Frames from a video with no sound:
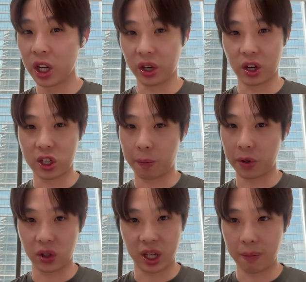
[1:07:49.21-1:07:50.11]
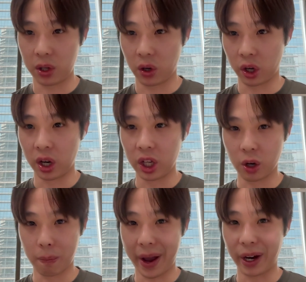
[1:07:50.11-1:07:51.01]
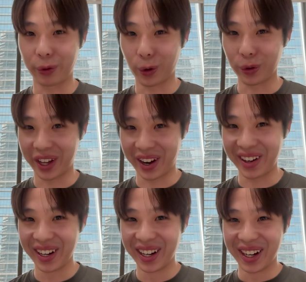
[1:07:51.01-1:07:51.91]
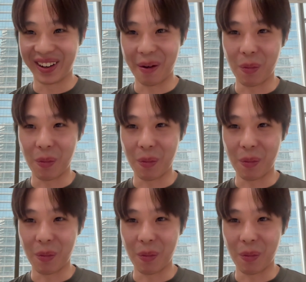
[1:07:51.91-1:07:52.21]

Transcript: You're not supposed to keep your bankroll there, right?